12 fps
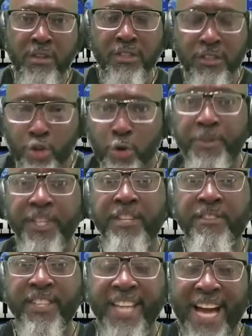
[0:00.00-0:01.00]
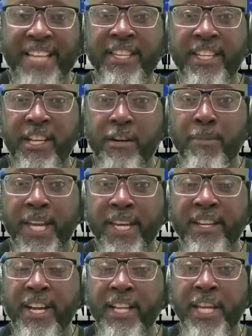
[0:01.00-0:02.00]
Stoops gets the guys that come
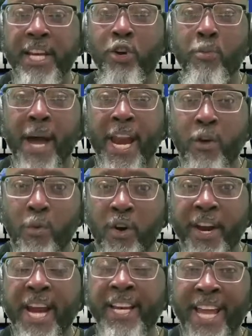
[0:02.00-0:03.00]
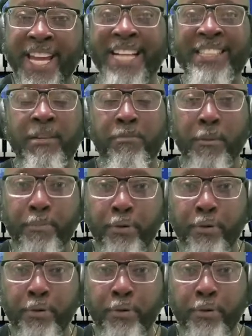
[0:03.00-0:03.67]
in that nobody wanted and they got something to